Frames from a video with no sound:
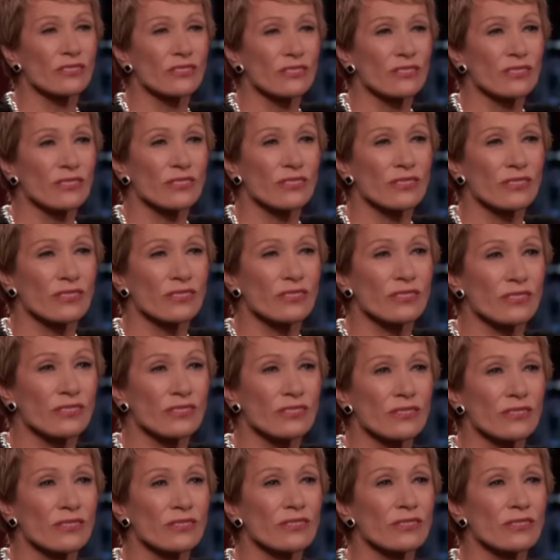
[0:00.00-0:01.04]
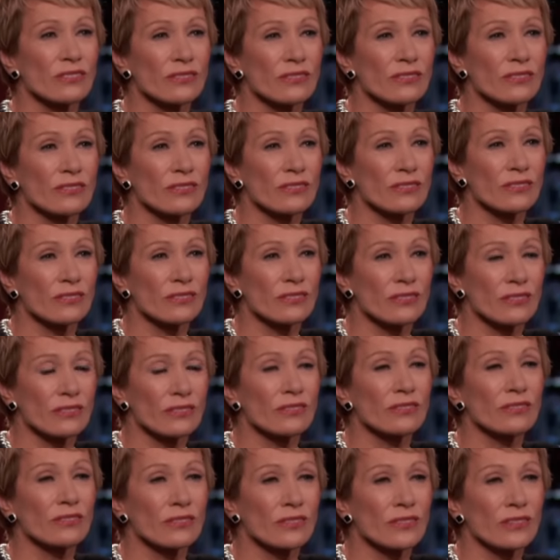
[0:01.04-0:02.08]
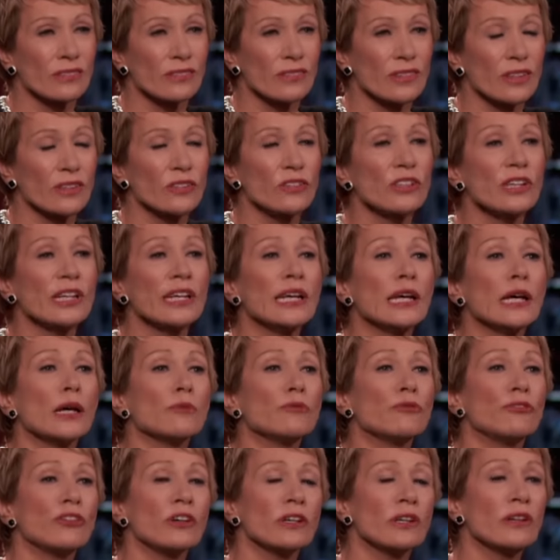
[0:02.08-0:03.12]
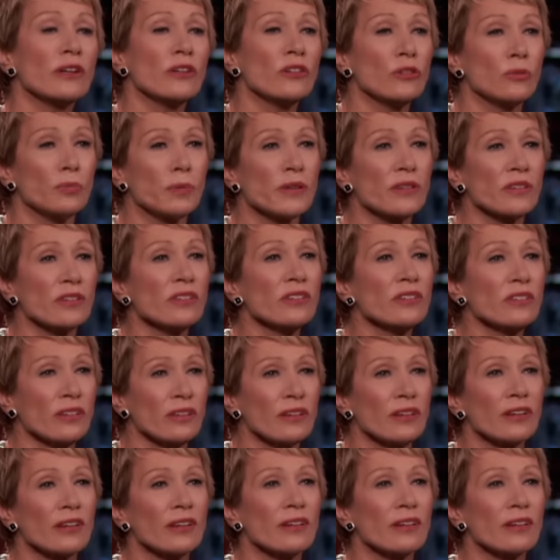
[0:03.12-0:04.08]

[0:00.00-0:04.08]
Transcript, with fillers: He was in venture capital and uh, currency. Did he help fund effects. this business?